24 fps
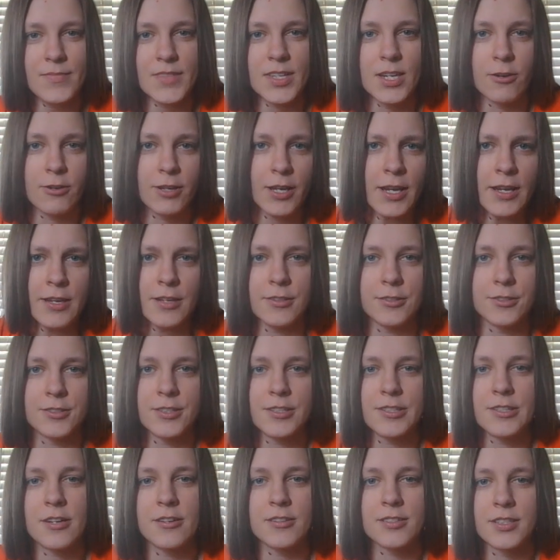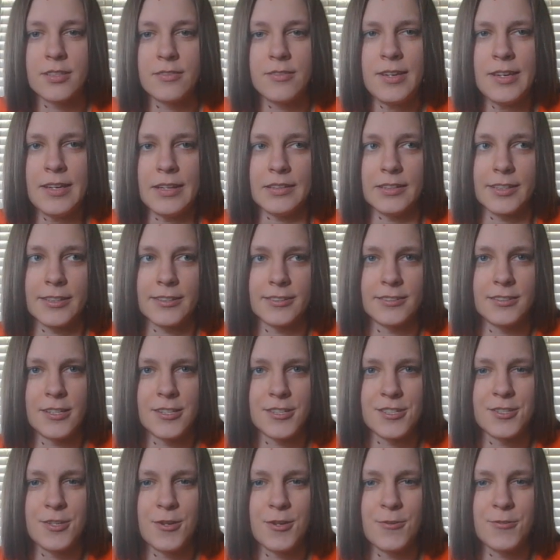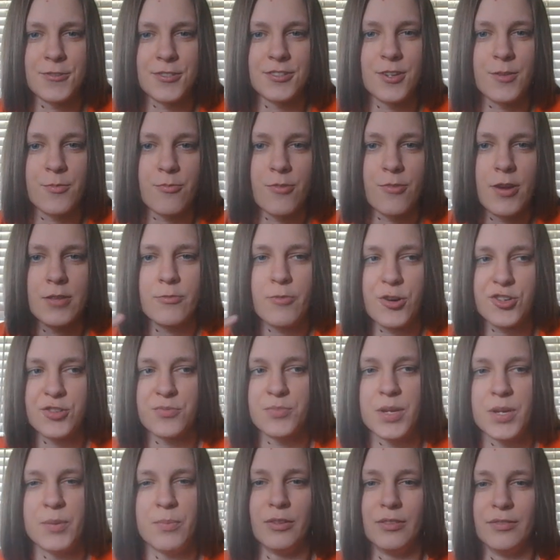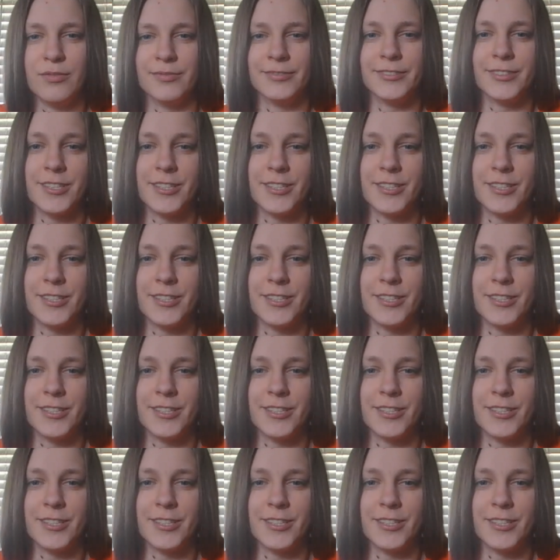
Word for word: Okay, you turn on TV, like there's news and they're brainwashing people.